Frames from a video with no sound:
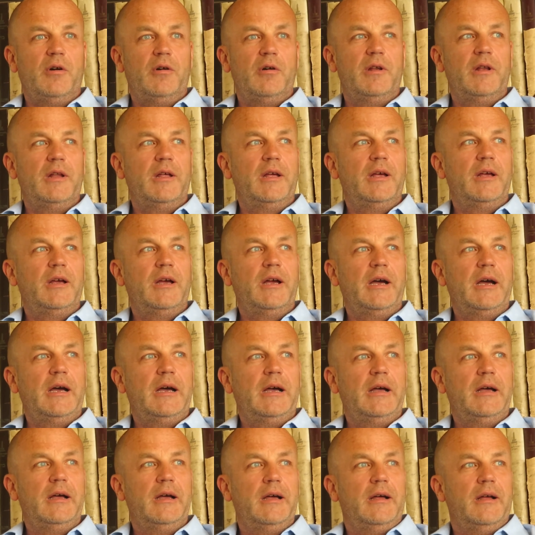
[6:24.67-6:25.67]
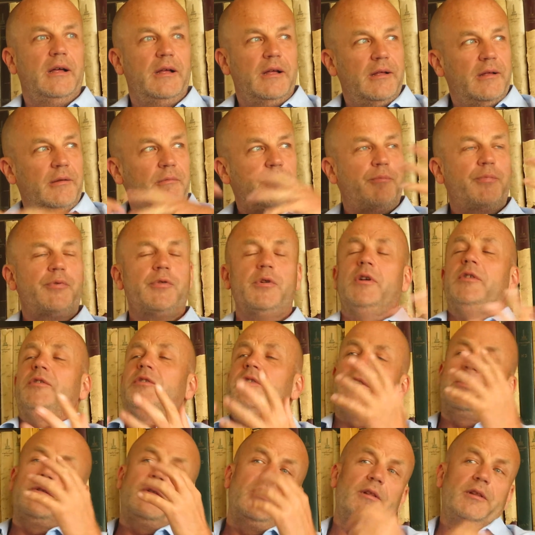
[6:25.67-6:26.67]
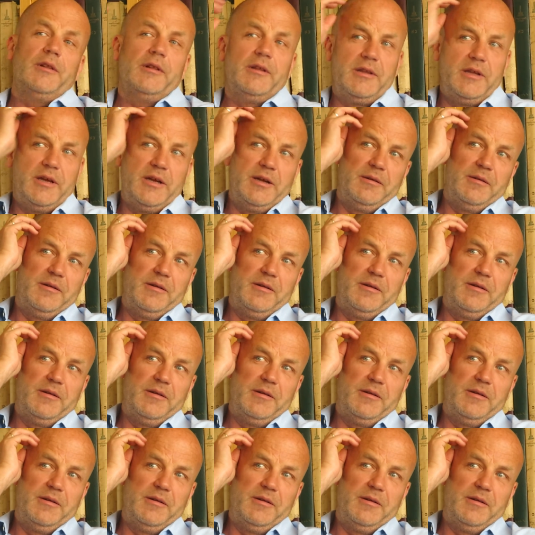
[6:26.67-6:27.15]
whole project all the time.